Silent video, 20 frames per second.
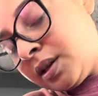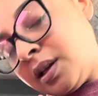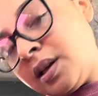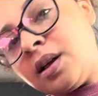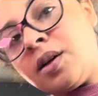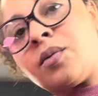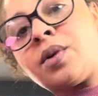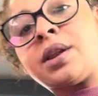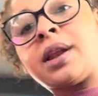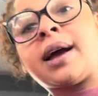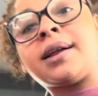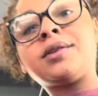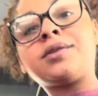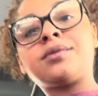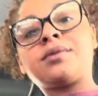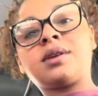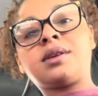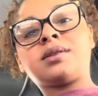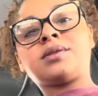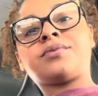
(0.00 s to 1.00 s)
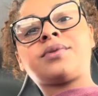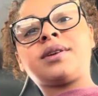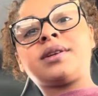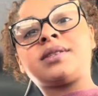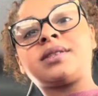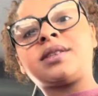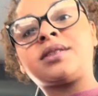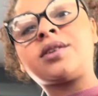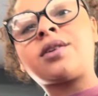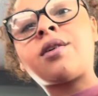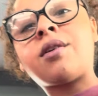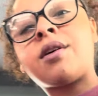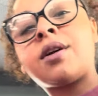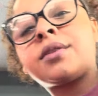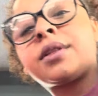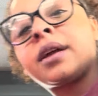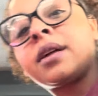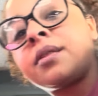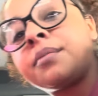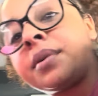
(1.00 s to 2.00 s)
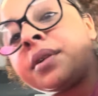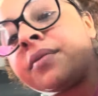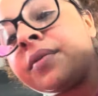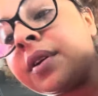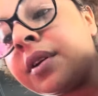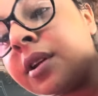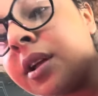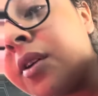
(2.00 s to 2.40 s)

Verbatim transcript: When I do these reads in the car, they're going to be very